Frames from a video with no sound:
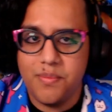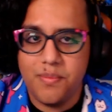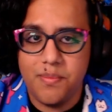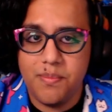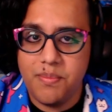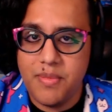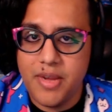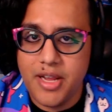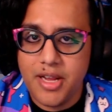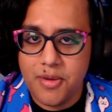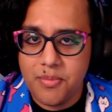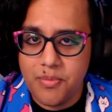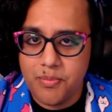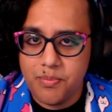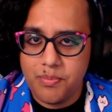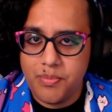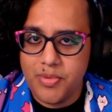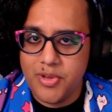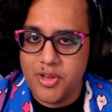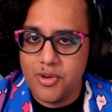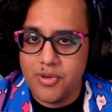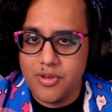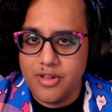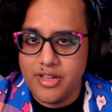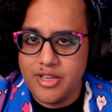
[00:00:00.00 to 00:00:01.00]
made
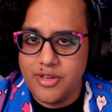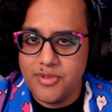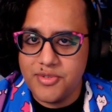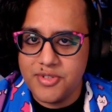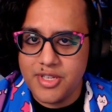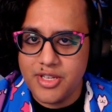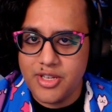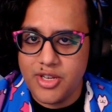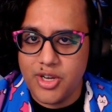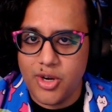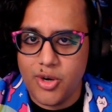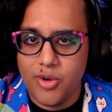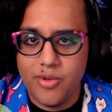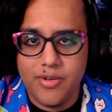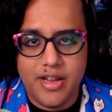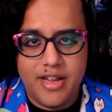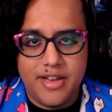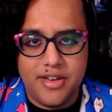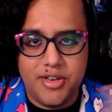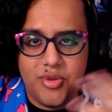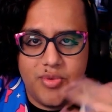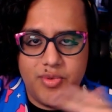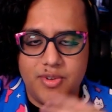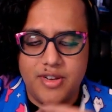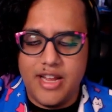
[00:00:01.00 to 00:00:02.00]
purely using code,
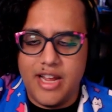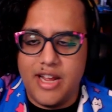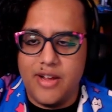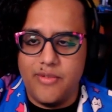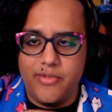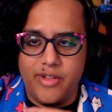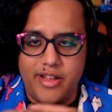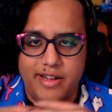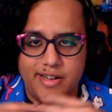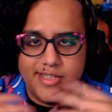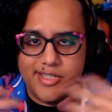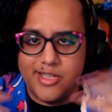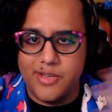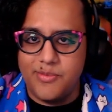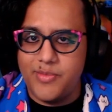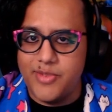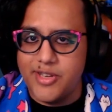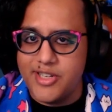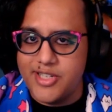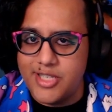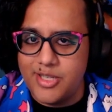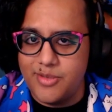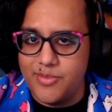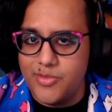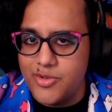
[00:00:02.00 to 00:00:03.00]
and you can have like
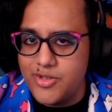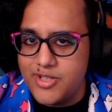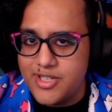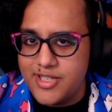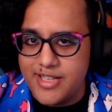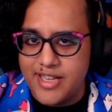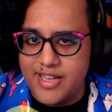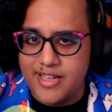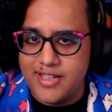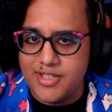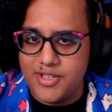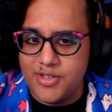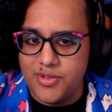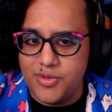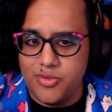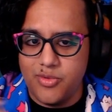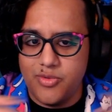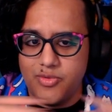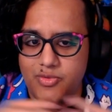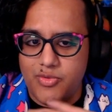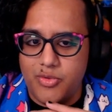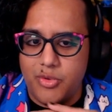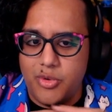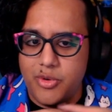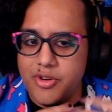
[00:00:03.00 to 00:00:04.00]
something similar to that too
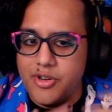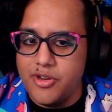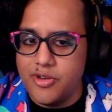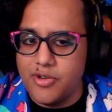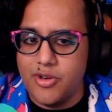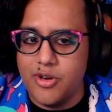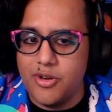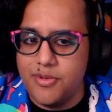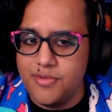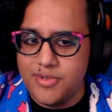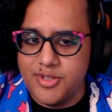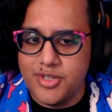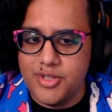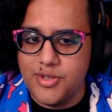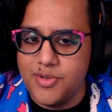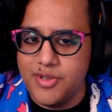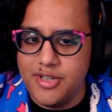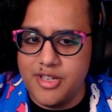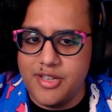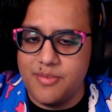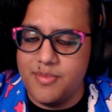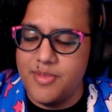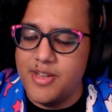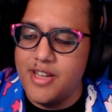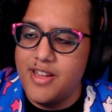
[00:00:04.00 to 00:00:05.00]
for your own
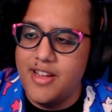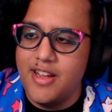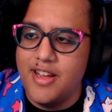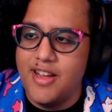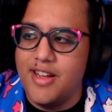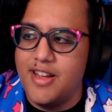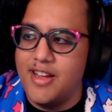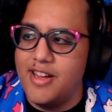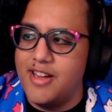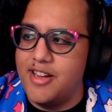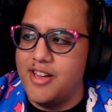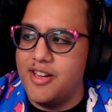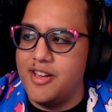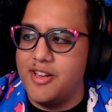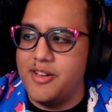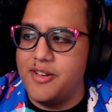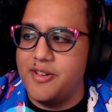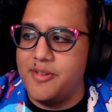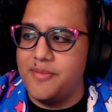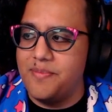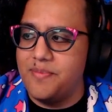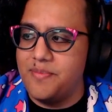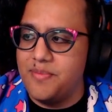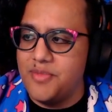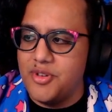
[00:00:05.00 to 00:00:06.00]
stream.
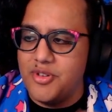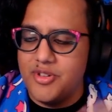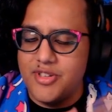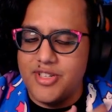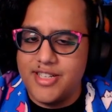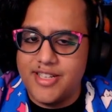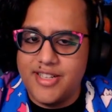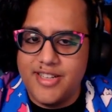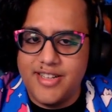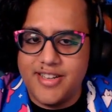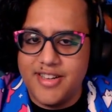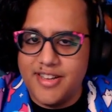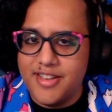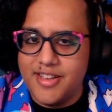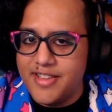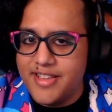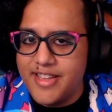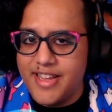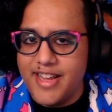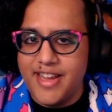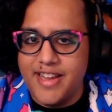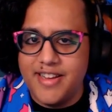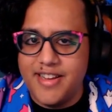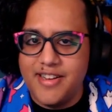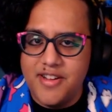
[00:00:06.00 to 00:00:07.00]
You just click on
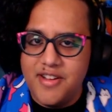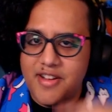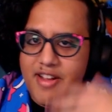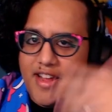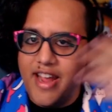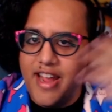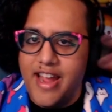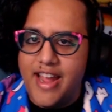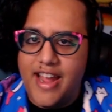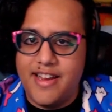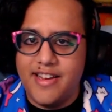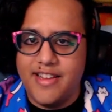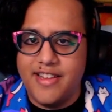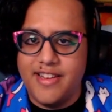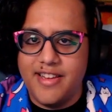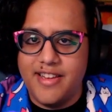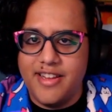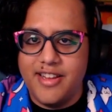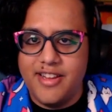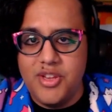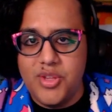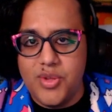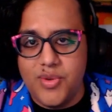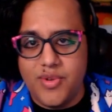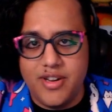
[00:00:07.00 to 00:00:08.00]
that, add it
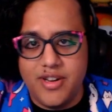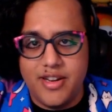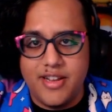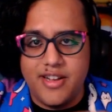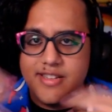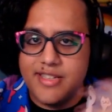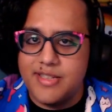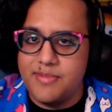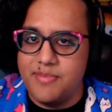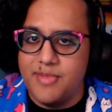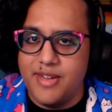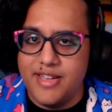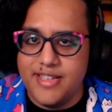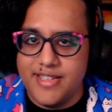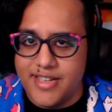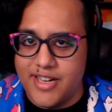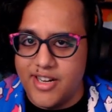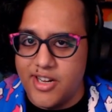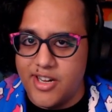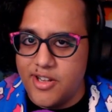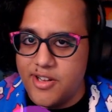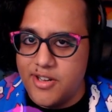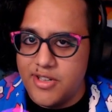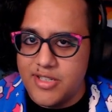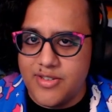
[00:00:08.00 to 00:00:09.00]
in, you can customize the
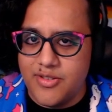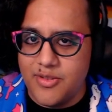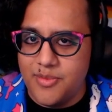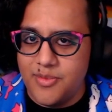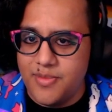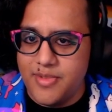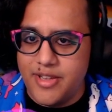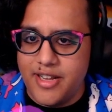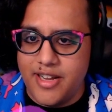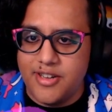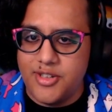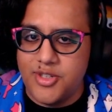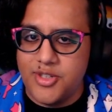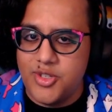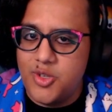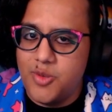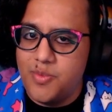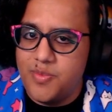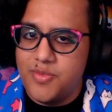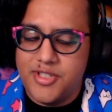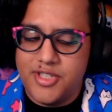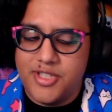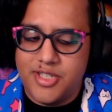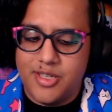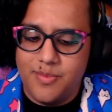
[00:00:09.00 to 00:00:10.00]
colors from there.
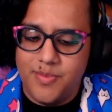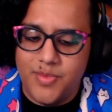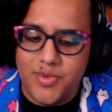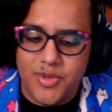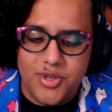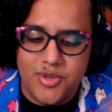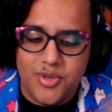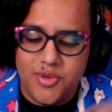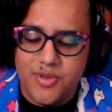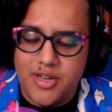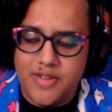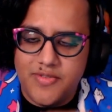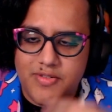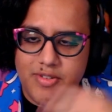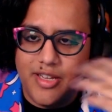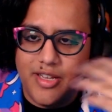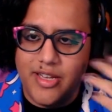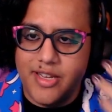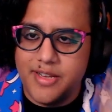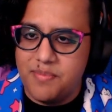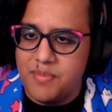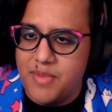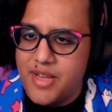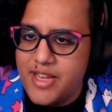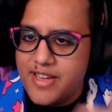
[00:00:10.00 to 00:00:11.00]
Super simple. You don't have to
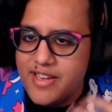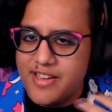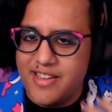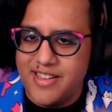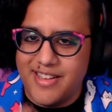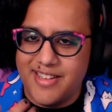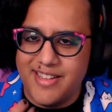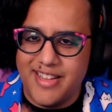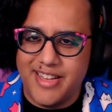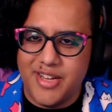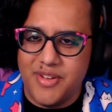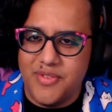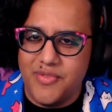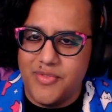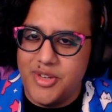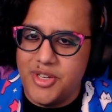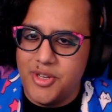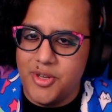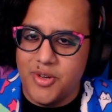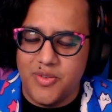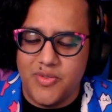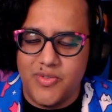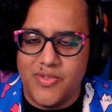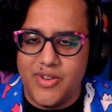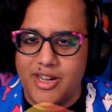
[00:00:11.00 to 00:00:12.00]
like make it in like a
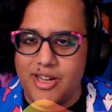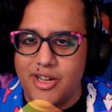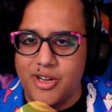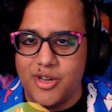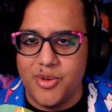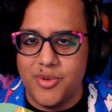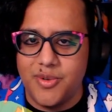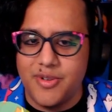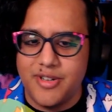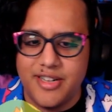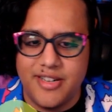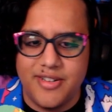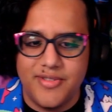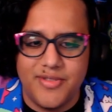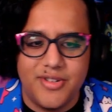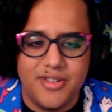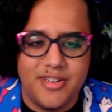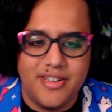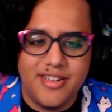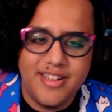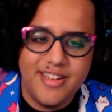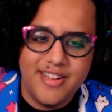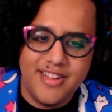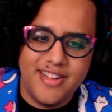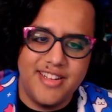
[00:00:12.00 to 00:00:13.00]
video file or
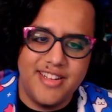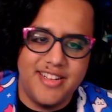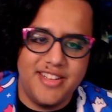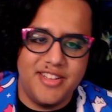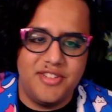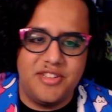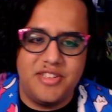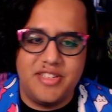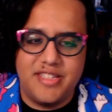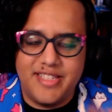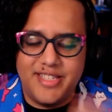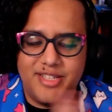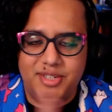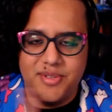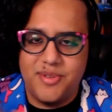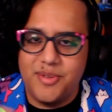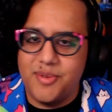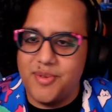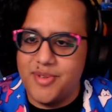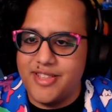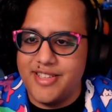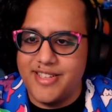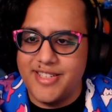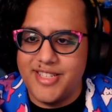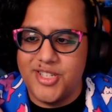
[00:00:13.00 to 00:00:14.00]
whatever. You just do it
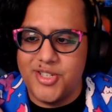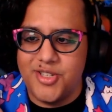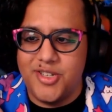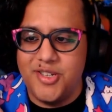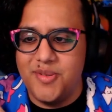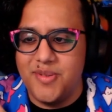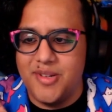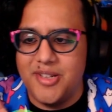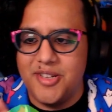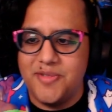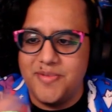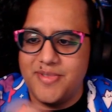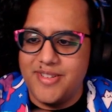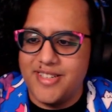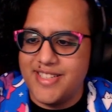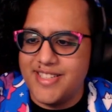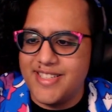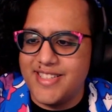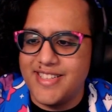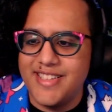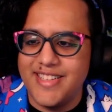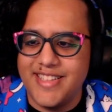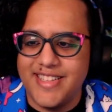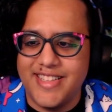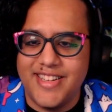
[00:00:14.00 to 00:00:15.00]
within Stream
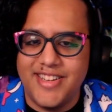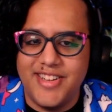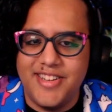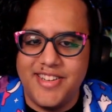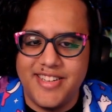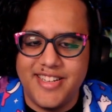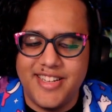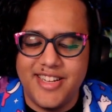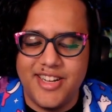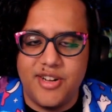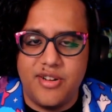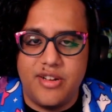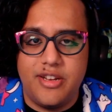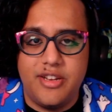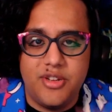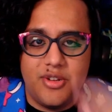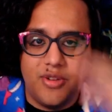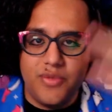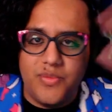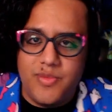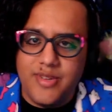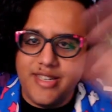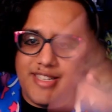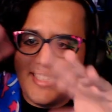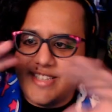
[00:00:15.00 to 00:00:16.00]
Elements. There you go, and you
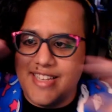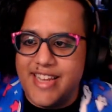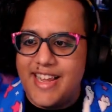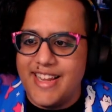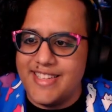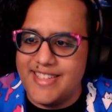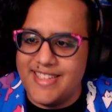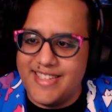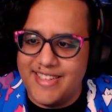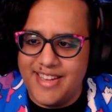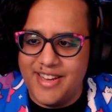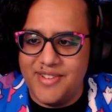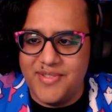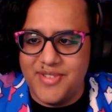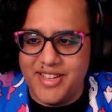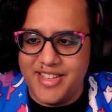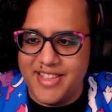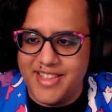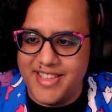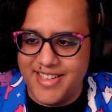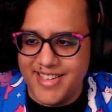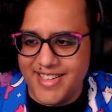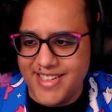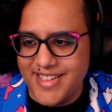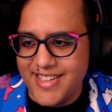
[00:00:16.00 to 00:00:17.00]
can resize it and
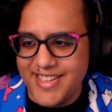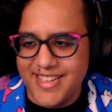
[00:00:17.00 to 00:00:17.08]
everything.